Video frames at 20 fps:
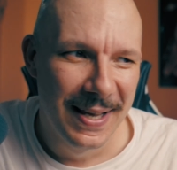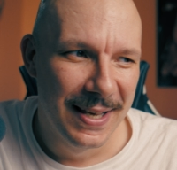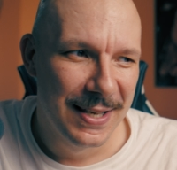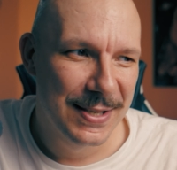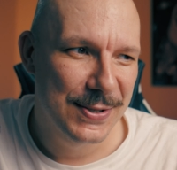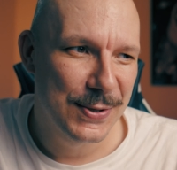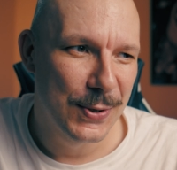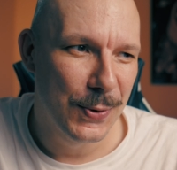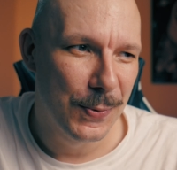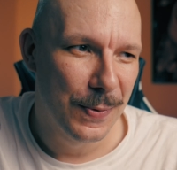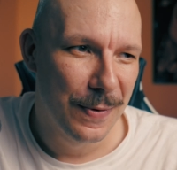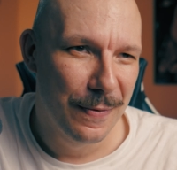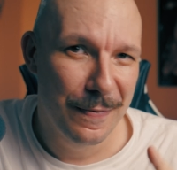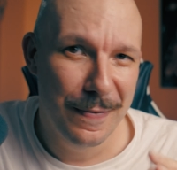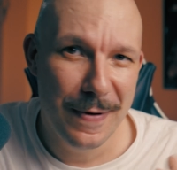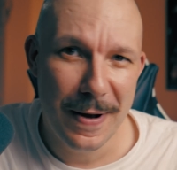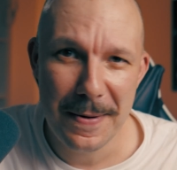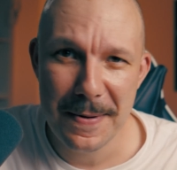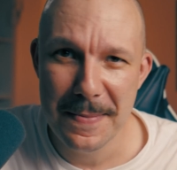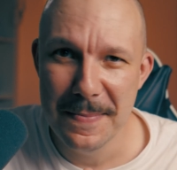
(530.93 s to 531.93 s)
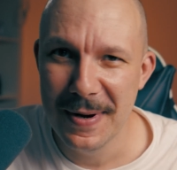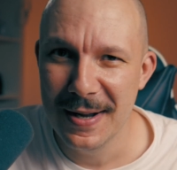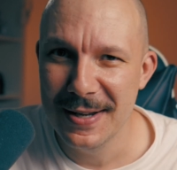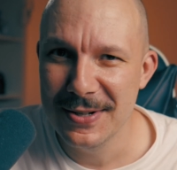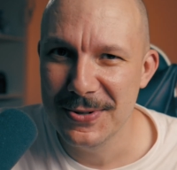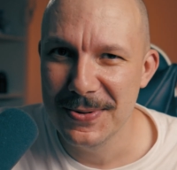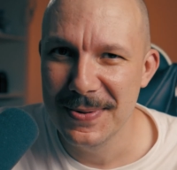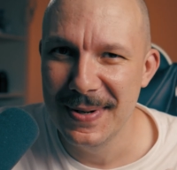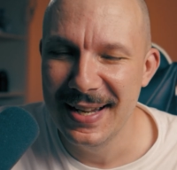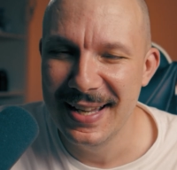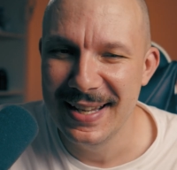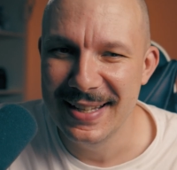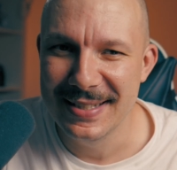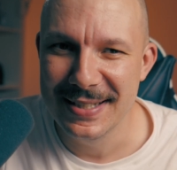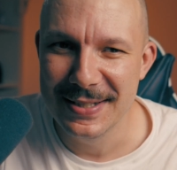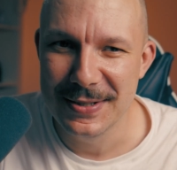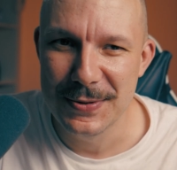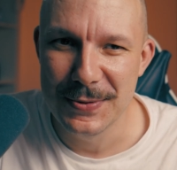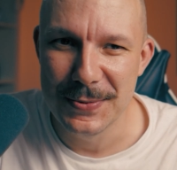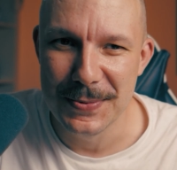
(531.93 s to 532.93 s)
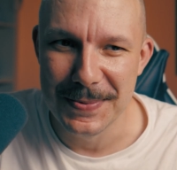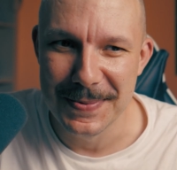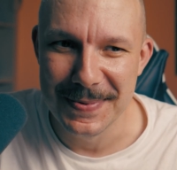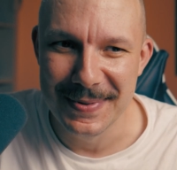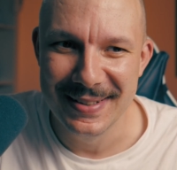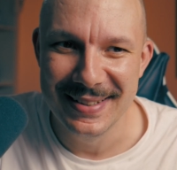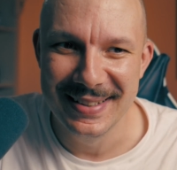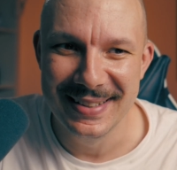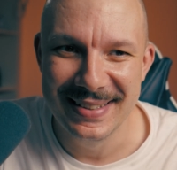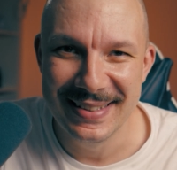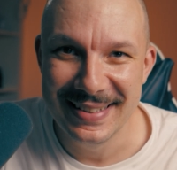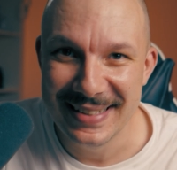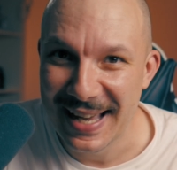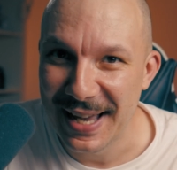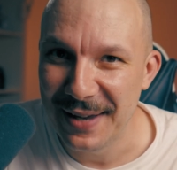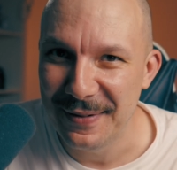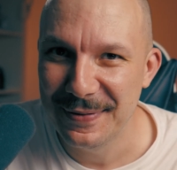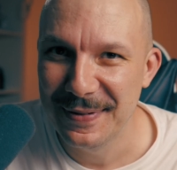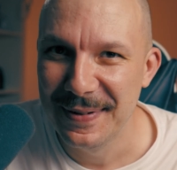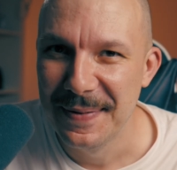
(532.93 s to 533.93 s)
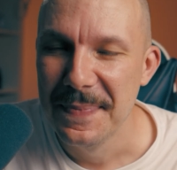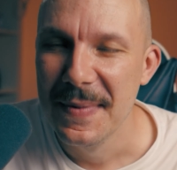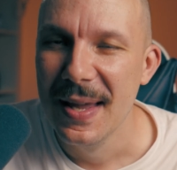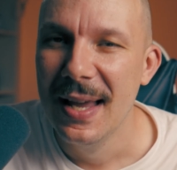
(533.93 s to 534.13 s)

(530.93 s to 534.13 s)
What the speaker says: So very much related to the death.